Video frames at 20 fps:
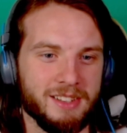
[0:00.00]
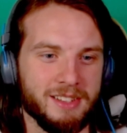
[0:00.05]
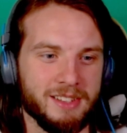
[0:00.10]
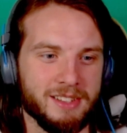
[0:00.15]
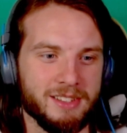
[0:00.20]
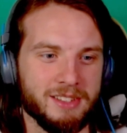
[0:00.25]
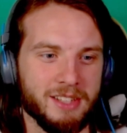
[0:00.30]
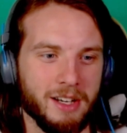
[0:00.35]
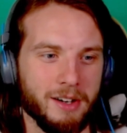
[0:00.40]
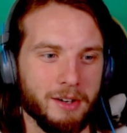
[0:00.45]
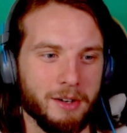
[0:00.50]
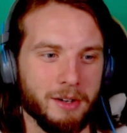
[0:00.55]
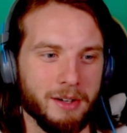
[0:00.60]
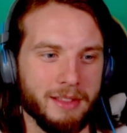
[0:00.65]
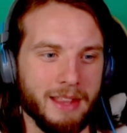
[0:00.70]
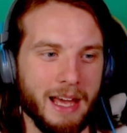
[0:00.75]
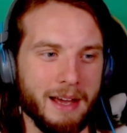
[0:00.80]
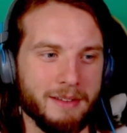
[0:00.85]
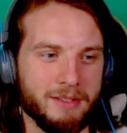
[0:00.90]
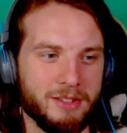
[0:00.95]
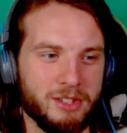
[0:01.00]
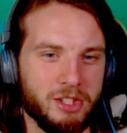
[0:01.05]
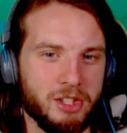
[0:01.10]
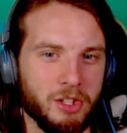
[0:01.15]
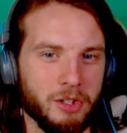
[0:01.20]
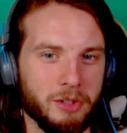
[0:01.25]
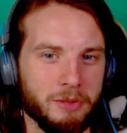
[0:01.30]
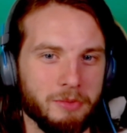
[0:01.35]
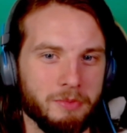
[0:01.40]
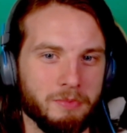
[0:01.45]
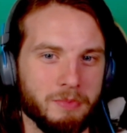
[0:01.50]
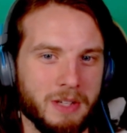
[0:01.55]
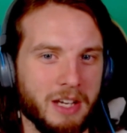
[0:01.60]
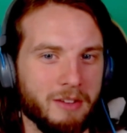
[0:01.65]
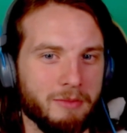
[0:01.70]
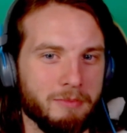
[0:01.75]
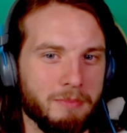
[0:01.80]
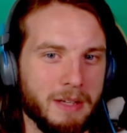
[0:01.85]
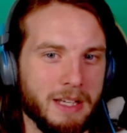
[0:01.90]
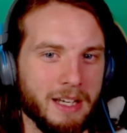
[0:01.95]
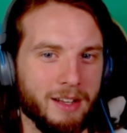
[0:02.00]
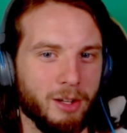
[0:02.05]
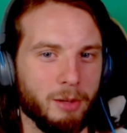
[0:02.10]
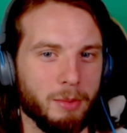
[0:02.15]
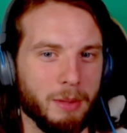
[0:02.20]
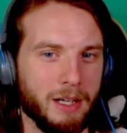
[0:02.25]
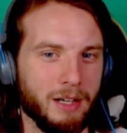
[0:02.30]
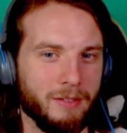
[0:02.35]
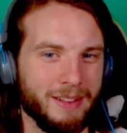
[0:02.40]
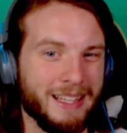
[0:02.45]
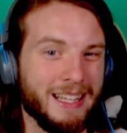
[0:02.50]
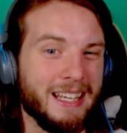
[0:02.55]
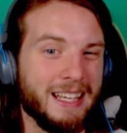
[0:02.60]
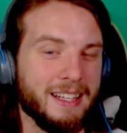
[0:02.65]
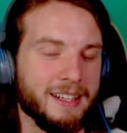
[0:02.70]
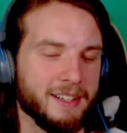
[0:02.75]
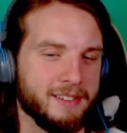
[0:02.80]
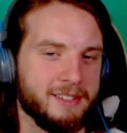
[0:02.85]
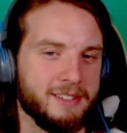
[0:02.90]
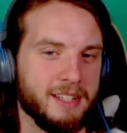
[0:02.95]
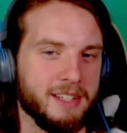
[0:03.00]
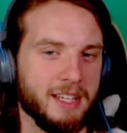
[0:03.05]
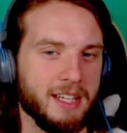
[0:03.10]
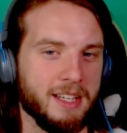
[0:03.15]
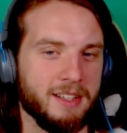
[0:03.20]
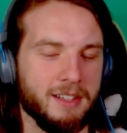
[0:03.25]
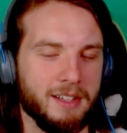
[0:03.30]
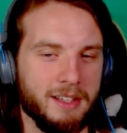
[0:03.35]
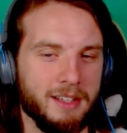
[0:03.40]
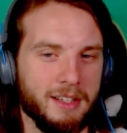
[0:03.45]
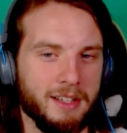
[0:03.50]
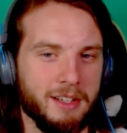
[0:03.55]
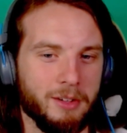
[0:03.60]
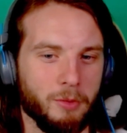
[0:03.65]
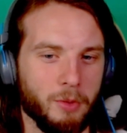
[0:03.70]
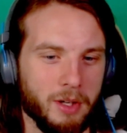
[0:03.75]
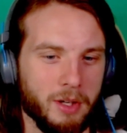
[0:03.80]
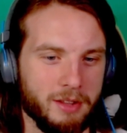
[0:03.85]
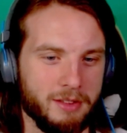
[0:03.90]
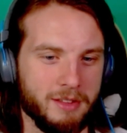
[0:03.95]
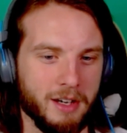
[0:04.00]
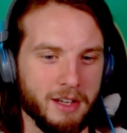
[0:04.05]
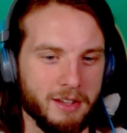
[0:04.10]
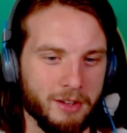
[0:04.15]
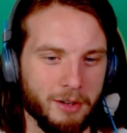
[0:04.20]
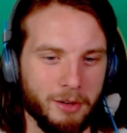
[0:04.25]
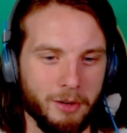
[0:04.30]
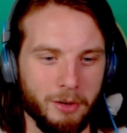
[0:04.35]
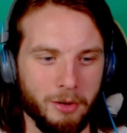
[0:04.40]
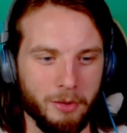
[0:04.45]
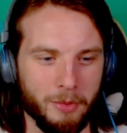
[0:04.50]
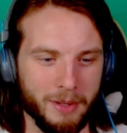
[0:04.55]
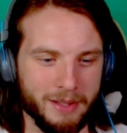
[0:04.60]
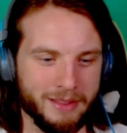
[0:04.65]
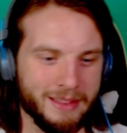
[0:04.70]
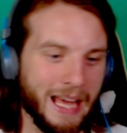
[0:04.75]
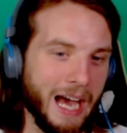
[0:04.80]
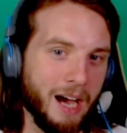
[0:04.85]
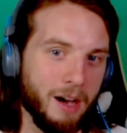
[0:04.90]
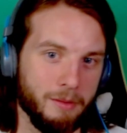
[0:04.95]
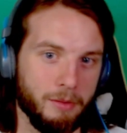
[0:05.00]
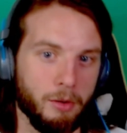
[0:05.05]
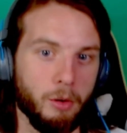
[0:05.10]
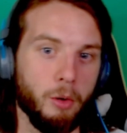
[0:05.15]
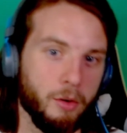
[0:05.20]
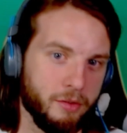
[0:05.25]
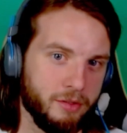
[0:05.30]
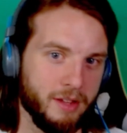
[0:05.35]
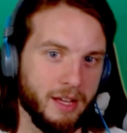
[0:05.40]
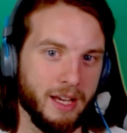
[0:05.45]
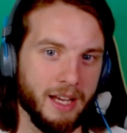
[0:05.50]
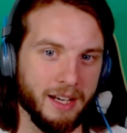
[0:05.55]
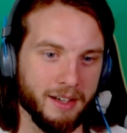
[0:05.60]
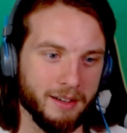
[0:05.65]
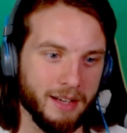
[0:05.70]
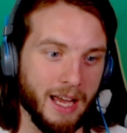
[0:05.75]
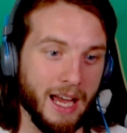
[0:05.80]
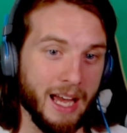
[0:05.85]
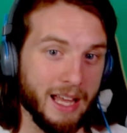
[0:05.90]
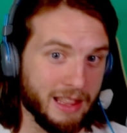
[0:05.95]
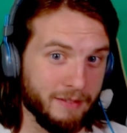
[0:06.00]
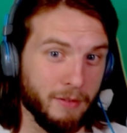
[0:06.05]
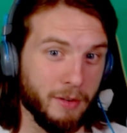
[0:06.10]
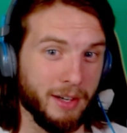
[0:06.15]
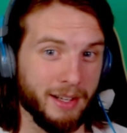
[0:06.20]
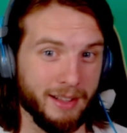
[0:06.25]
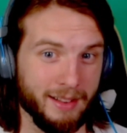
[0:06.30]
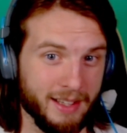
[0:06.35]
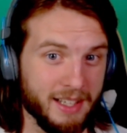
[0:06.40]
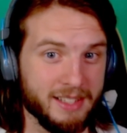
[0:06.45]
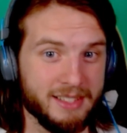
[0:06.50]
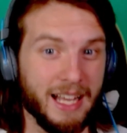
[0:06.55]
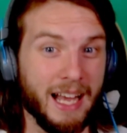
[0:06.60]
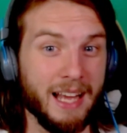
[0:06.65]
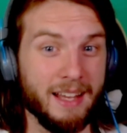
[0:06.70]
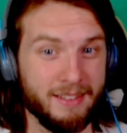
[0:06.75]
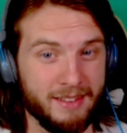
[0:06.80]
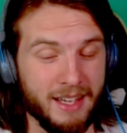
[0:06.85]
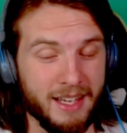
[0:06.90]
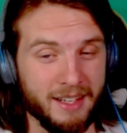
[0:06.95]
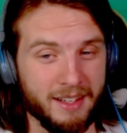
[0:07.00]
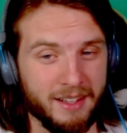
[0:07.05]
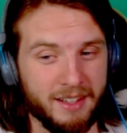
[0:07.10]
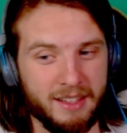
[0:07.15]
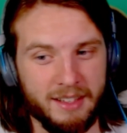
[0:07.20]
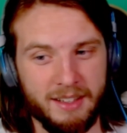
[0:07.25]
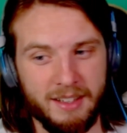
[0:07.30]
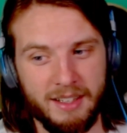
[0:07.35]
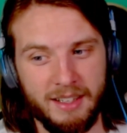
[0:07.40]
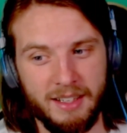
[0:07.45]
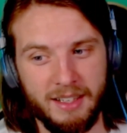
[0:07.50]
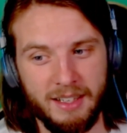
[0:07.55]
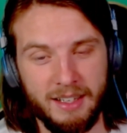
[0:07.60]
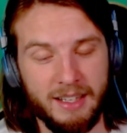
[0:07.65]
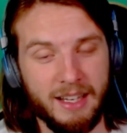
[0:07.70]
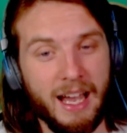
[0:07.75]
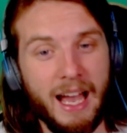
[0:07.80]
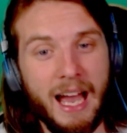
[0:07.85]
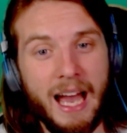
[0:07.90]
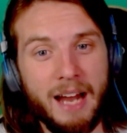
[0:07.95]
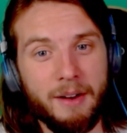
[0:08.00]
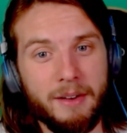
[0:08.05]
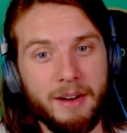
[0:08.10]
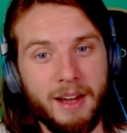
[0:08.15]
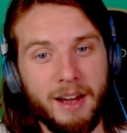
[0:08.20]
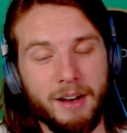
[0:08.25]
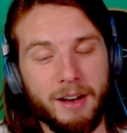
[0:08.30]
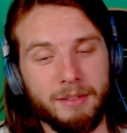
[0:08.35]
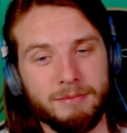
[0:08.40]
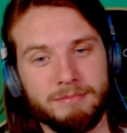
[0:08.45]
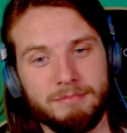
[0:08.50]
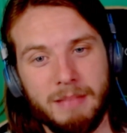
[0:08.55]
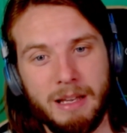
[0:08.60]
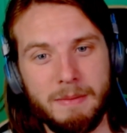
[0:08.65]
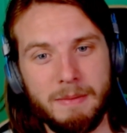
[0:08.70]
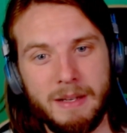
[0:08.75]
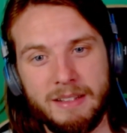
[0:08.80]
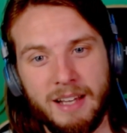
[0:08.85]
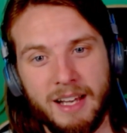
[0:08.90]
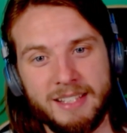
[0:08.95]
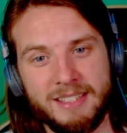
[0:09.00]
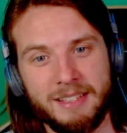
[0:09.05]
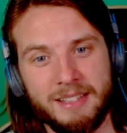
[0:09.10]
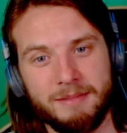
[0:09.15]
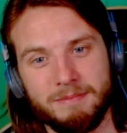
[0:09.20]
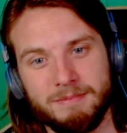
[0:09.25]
so that should give me a little bit of leniency with that whole thing at the very least, I think. I don't know, maybe it doesn't,